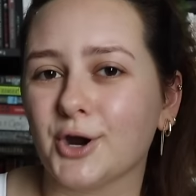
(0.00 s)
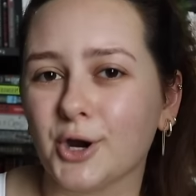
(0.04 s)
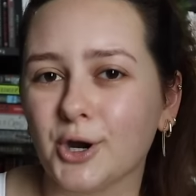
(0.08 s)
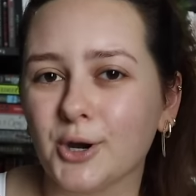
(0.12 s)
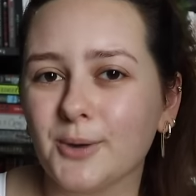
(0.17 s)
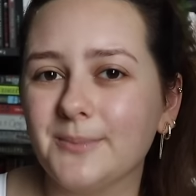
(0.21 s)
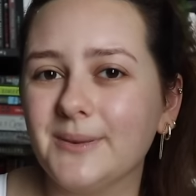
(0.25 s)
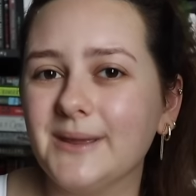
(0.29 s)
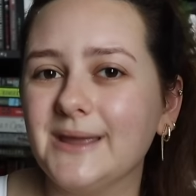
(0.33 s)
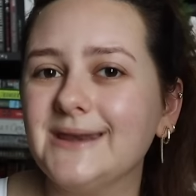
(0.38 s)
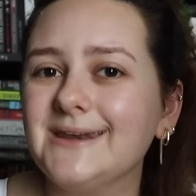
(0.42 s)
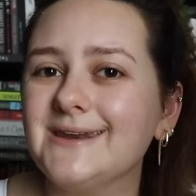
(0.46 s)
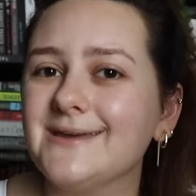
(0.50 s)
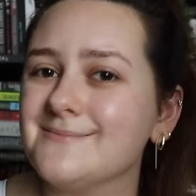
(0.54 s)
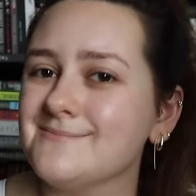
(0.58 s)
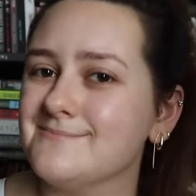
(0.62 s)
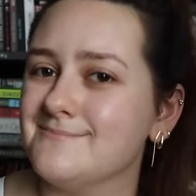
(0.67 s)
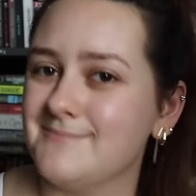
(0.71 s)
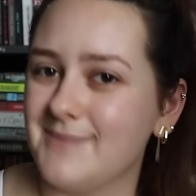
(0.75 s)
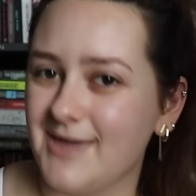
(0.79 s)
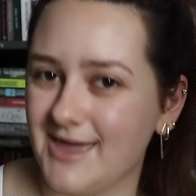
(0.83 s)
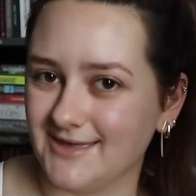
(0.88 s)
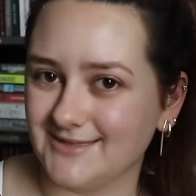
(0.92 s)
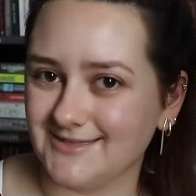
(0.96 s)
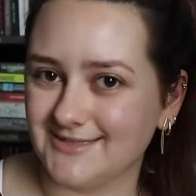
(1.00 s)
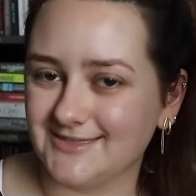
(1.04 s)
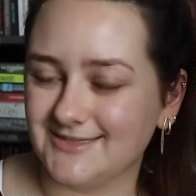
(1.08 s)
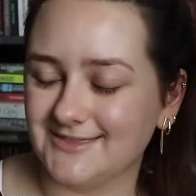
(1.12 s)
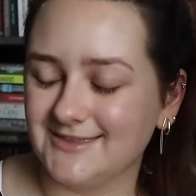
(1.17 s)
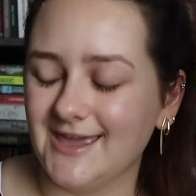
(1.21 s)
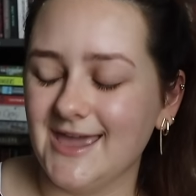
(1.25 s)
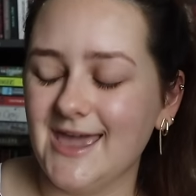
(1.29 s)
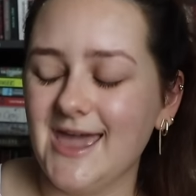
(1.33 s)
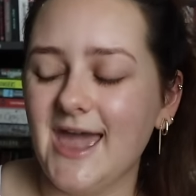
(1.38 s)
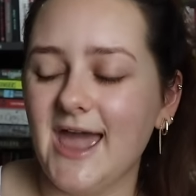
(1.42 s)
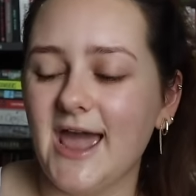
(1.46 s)
Urban Myth.
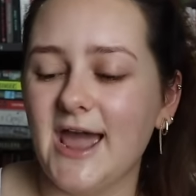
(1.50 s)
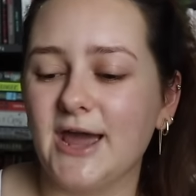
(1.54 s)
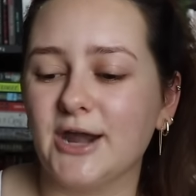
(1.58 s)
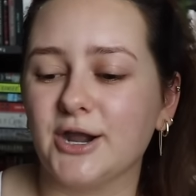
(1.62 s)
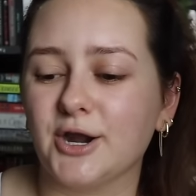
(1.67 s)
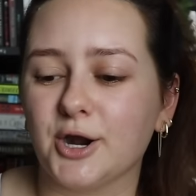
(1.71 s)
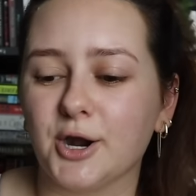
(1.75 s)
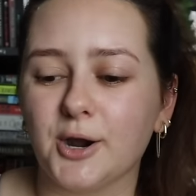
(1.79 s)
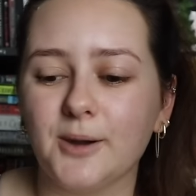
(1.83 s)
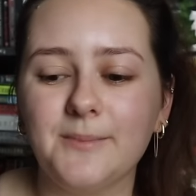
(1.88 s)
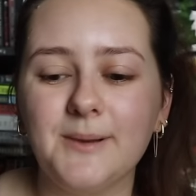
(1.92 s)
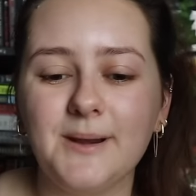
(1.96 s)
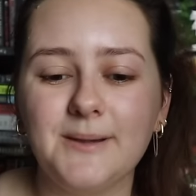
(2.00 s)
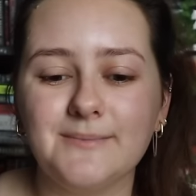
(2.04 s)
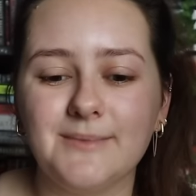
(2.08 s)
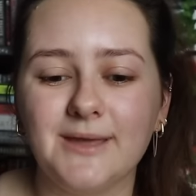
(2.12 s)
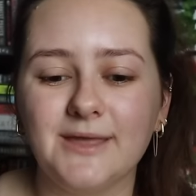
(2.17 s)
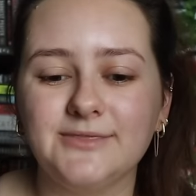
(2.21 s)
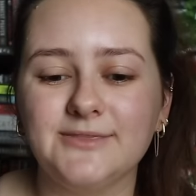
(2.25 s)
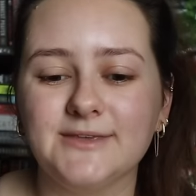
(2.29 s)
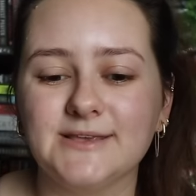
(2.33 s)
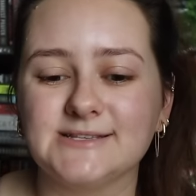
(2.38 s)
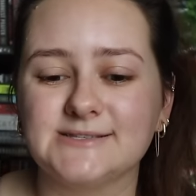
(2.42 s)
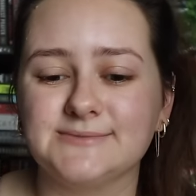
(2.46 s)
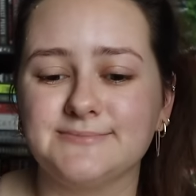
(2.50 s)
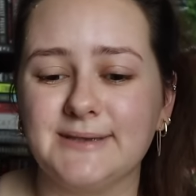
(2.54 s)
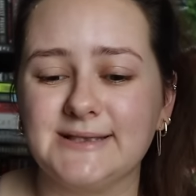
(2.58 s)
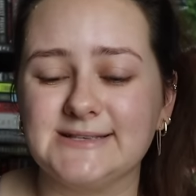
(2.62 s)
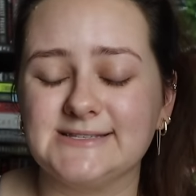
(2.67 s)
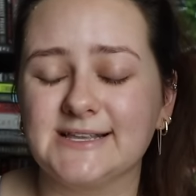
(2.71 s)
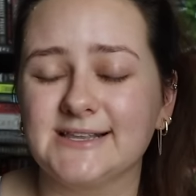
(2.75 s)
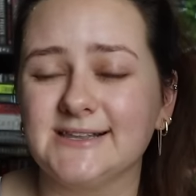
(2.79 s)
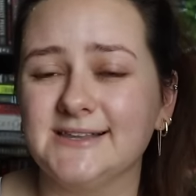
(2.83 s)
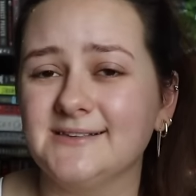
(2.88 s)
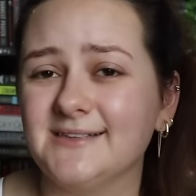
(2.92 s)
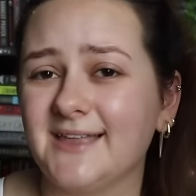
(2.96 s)
And Urban Myth is
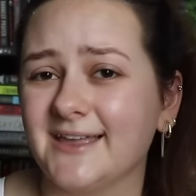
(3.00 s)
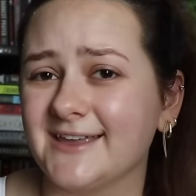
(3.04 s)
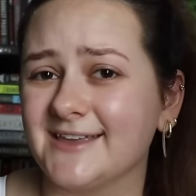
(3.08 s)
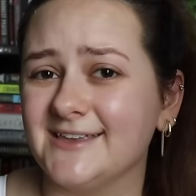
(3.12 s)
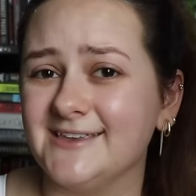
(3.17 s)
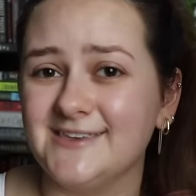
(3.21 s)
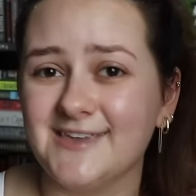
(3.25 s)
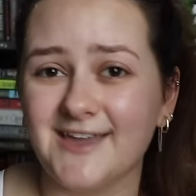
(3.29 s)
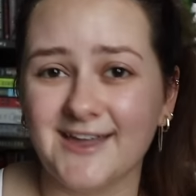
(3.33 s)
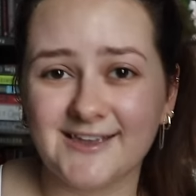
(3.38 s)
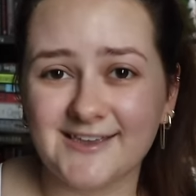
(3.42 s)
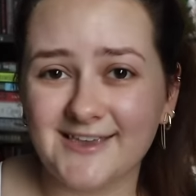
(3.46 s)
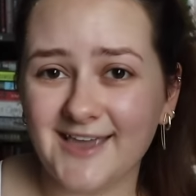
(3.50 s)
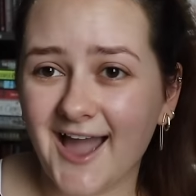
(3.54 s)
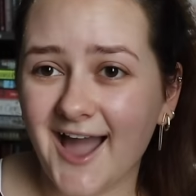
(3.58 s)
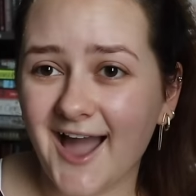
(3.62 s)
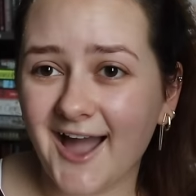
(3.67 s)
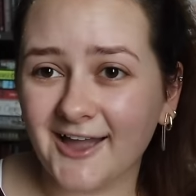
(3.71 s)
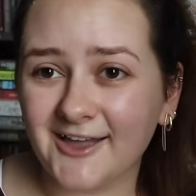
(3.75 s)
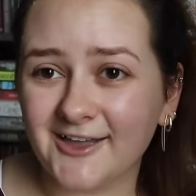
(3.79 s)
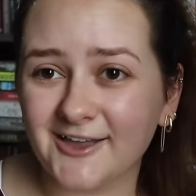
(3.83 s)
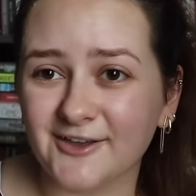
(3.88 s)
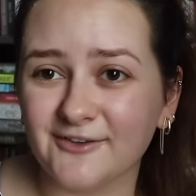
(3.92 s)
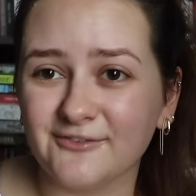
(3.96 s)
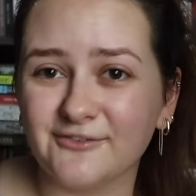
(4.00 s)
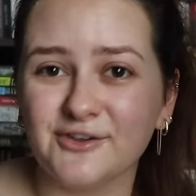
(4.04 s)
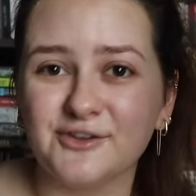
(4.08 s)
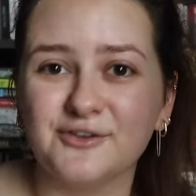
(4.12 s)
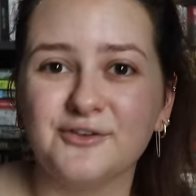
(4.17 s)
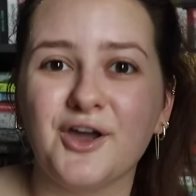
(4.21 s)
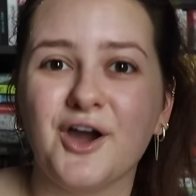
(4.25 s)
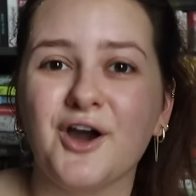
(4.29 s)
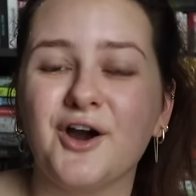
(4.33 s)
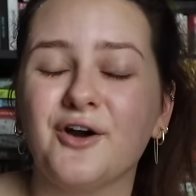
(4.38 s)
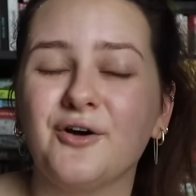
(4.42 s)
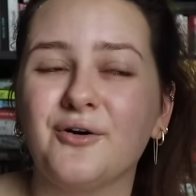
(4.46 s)
basically like Yik Yak, if you
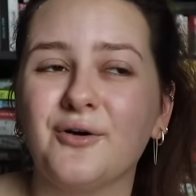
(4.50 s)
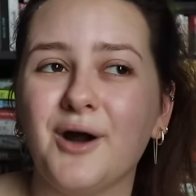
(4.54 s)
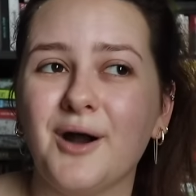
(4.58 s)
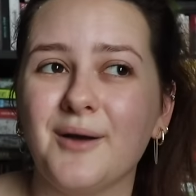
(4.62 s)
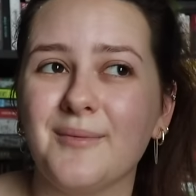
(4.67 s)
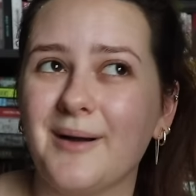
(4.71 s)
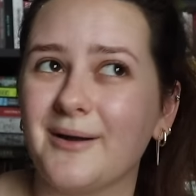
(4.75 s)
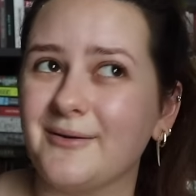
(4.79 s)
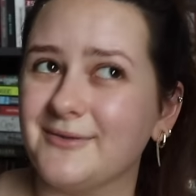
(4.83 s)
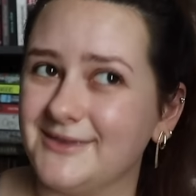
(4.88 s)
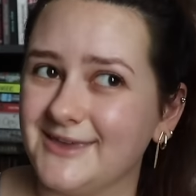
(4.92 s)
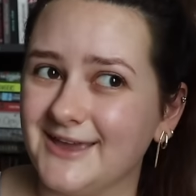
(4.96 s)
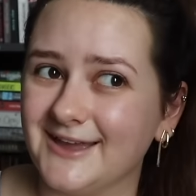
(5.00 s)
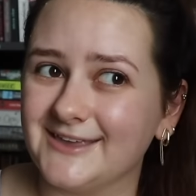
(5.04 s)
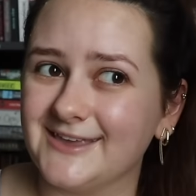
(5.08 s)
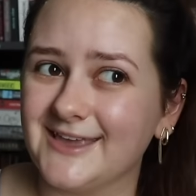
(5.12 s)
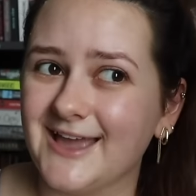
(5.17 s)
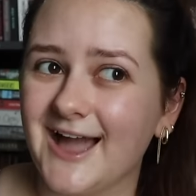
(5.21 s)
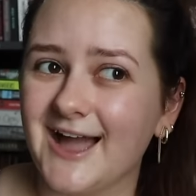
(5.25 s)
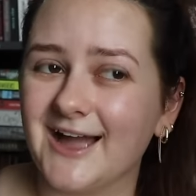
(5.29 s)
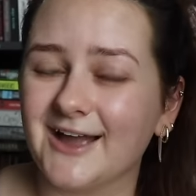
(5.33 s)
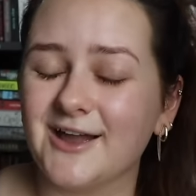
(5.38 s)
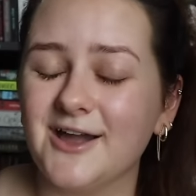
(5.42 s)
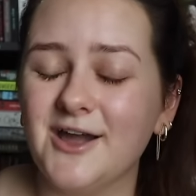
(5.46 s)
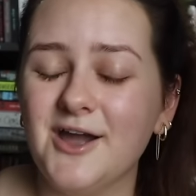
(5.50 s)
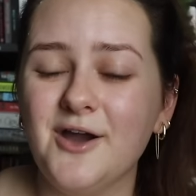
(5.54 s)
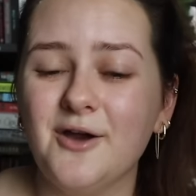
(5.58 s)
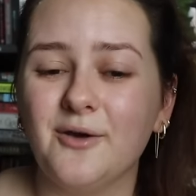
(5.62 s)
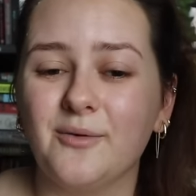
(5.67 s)
know about Yik Yak,